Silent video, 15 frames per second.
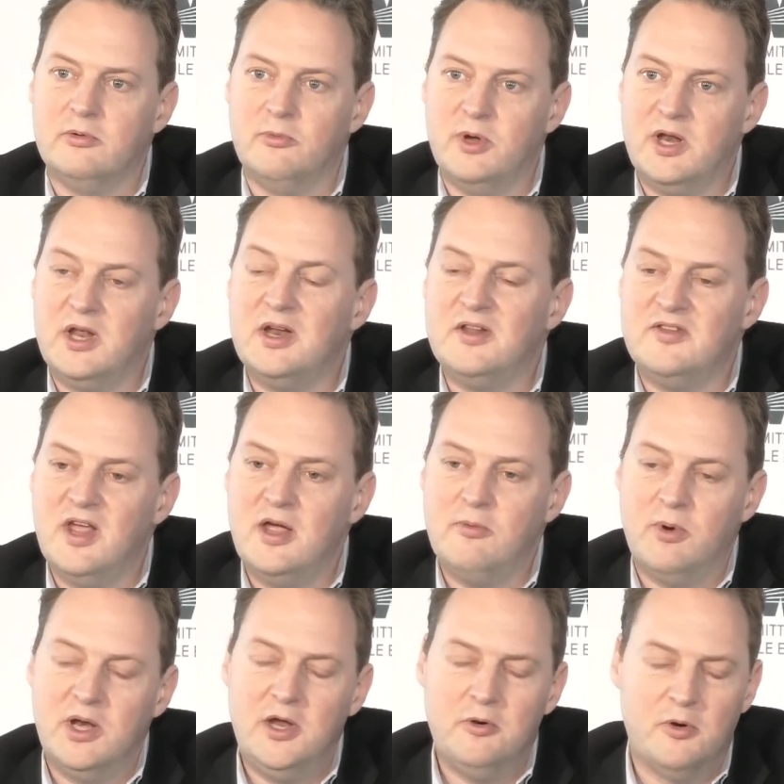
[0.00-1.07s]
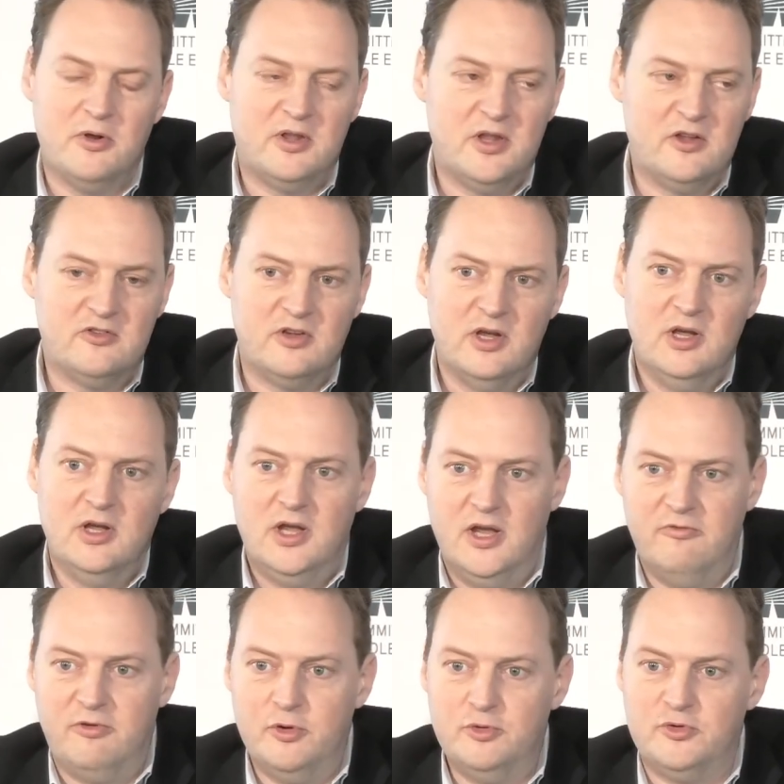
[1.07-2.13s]
within a day when he heard this,
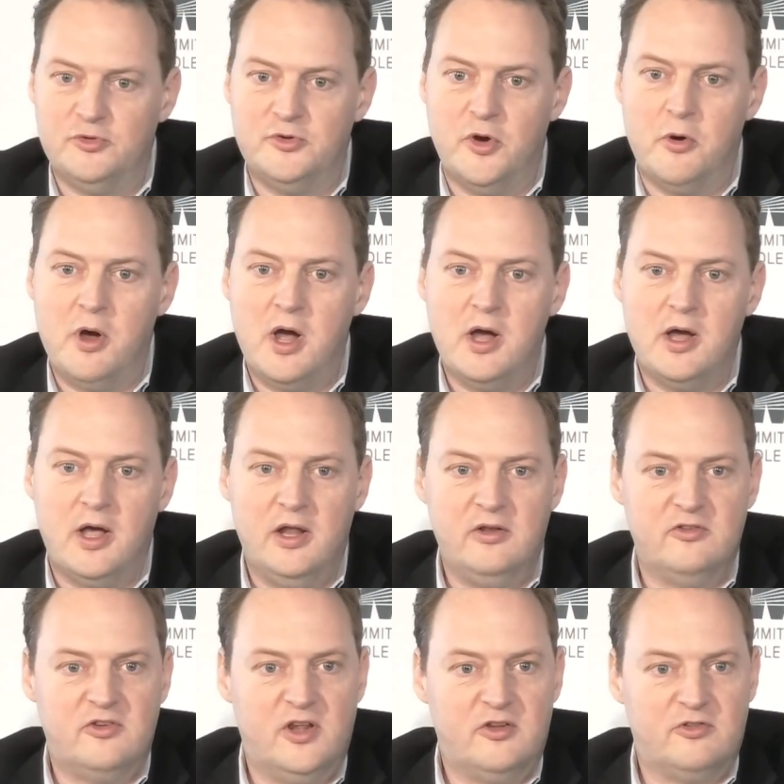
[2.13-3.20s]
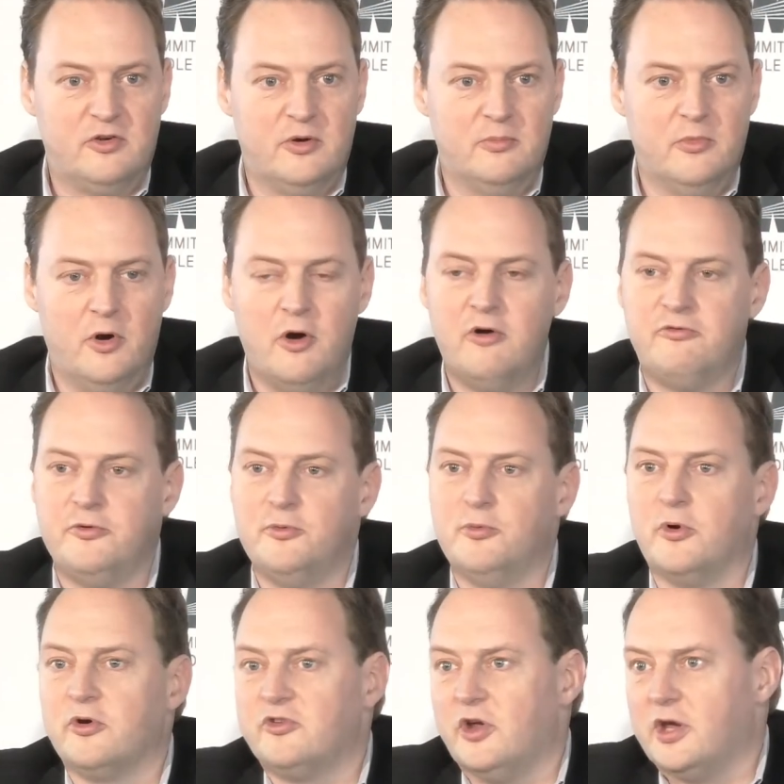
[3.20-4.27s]
he flew to Doha and said some awful
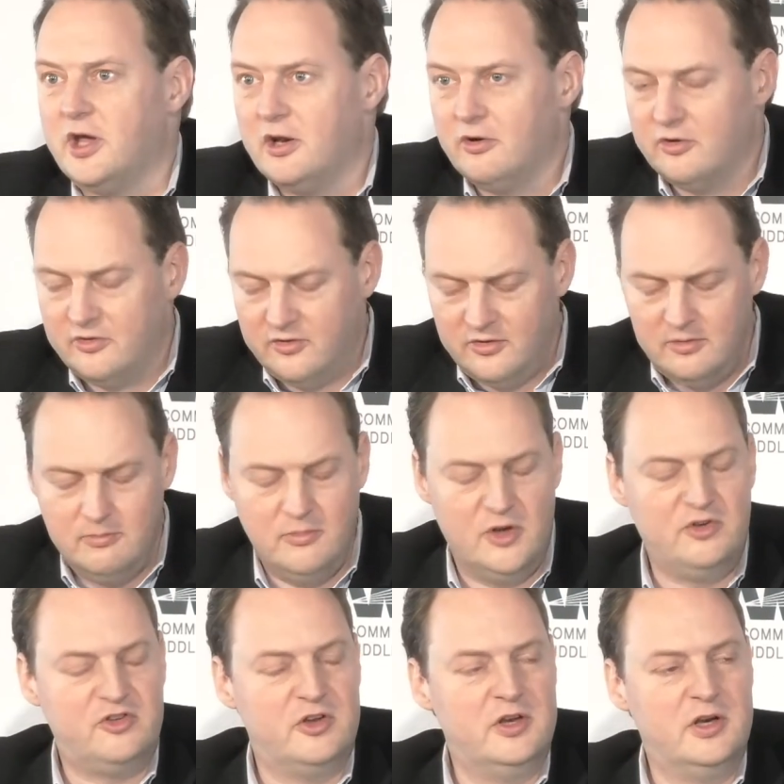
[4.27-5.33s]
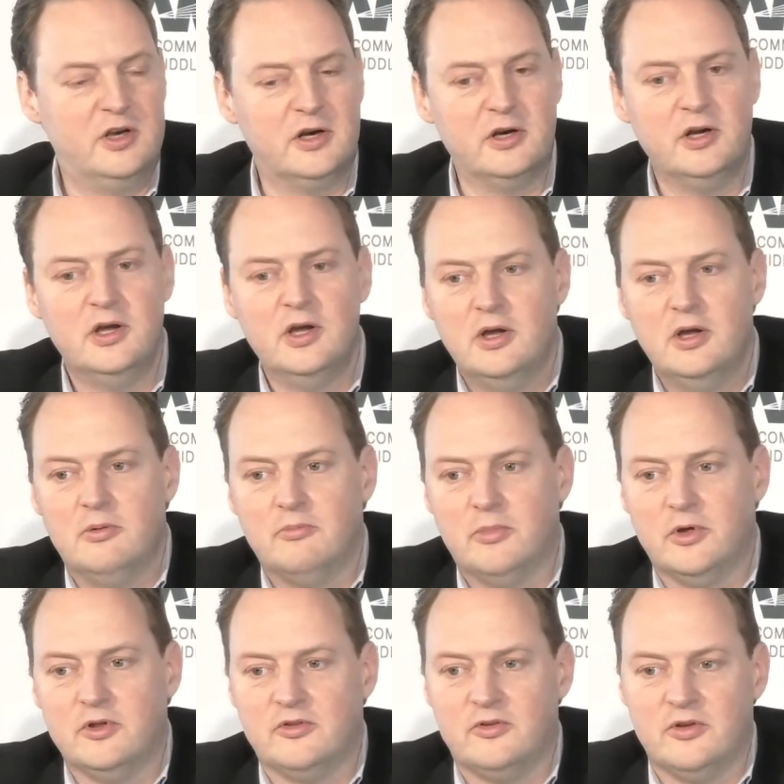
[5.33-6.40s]
words I cannot mention here,
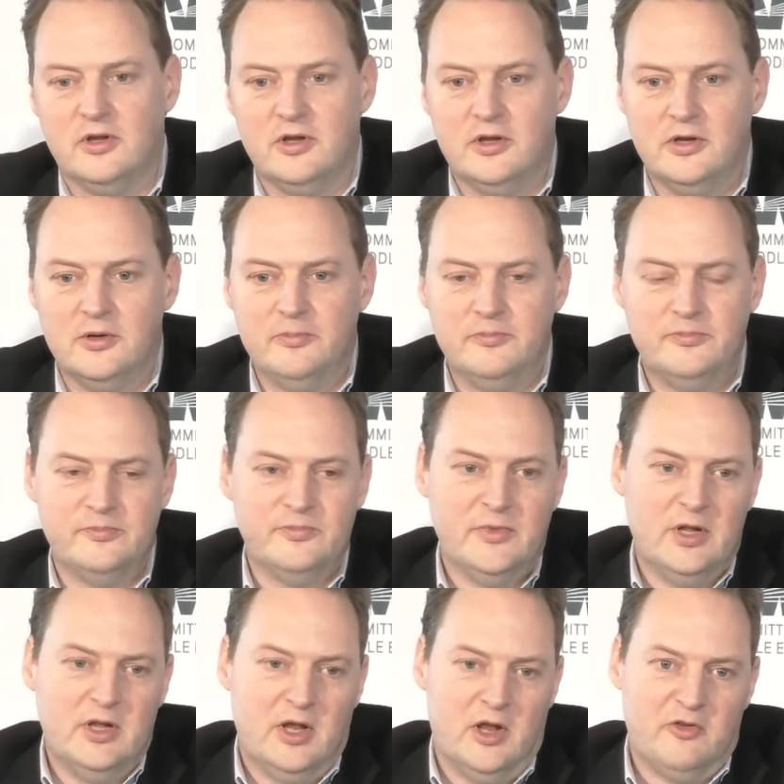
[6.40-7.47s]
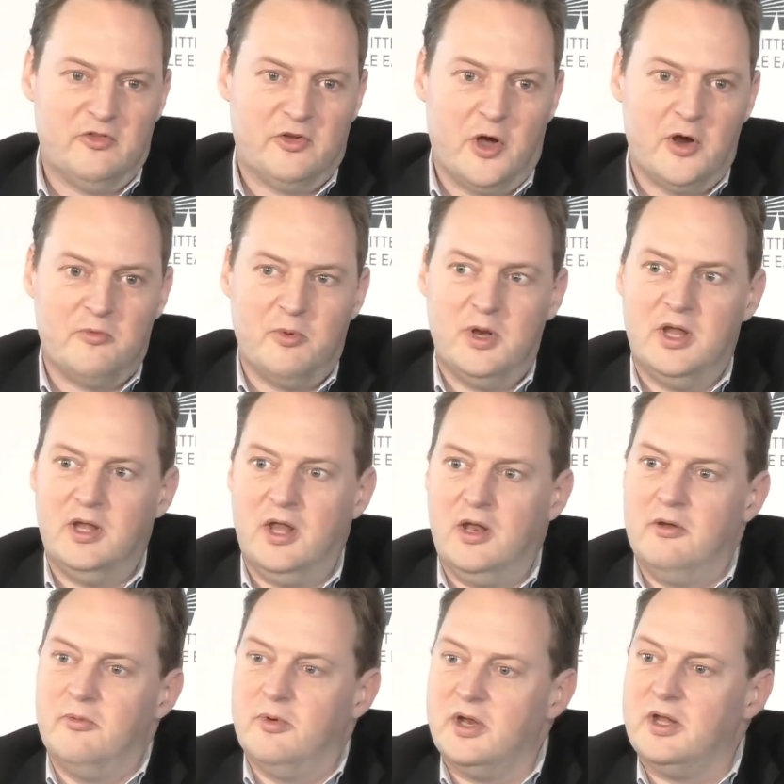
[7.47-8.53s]
but it starts with
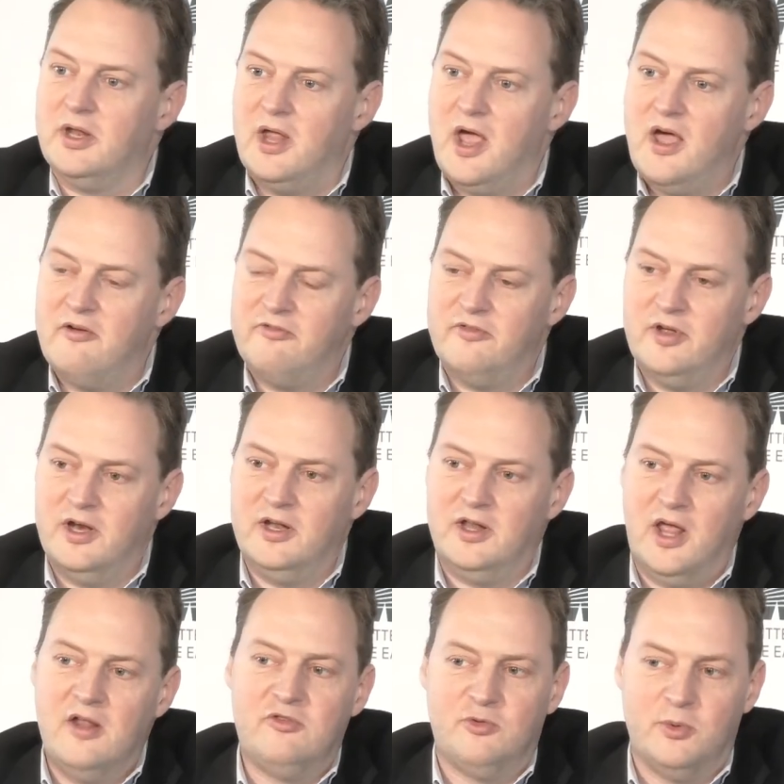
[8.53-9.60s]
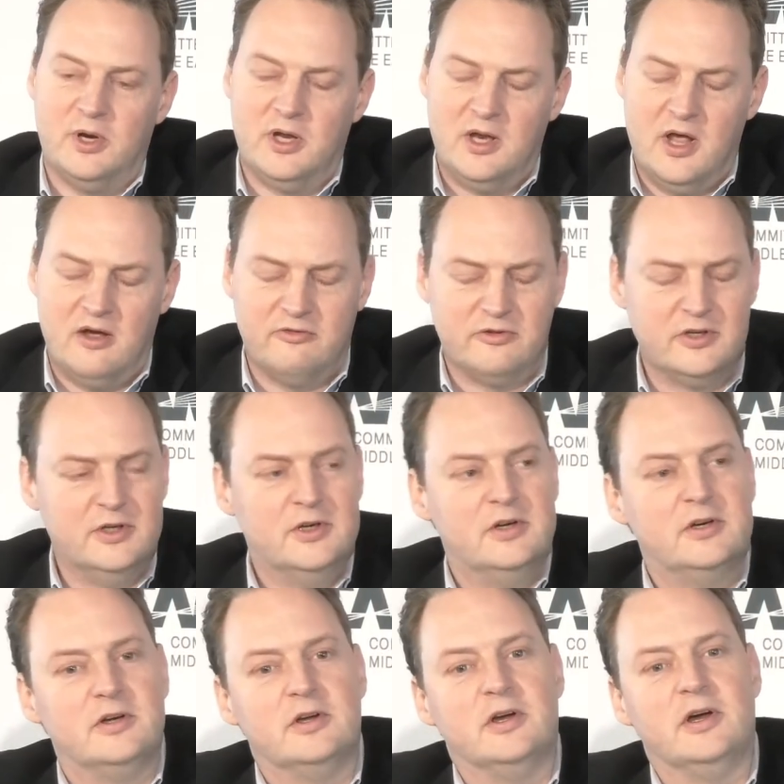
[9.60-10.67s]
an F and it ends with an F,
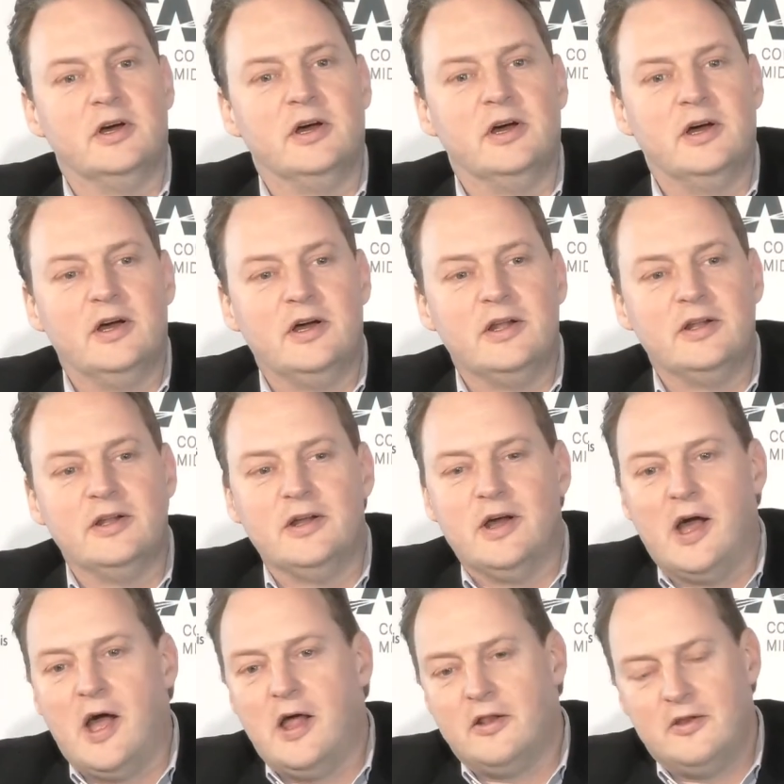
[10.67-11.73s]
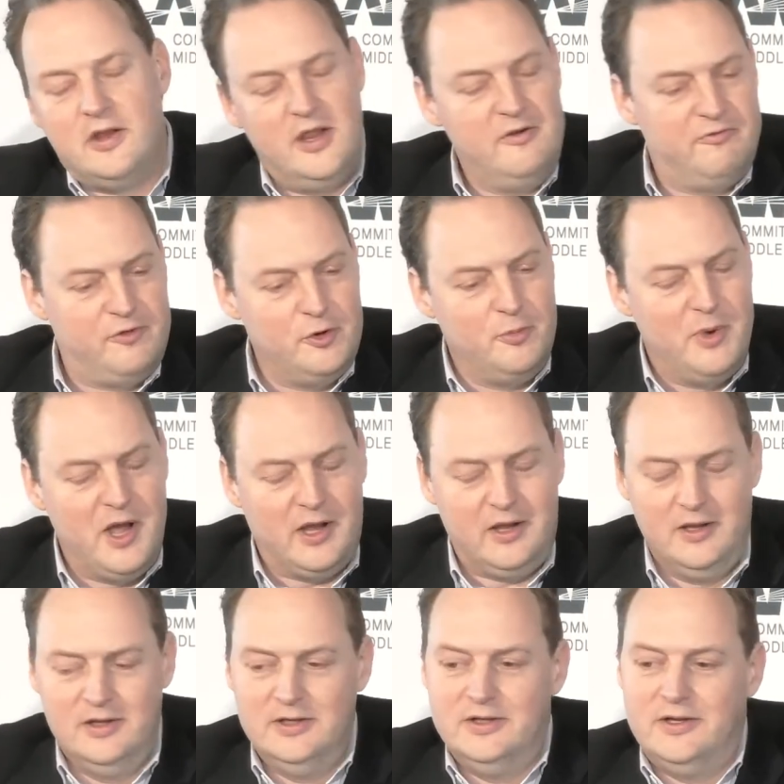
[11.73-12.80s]
and he flew back.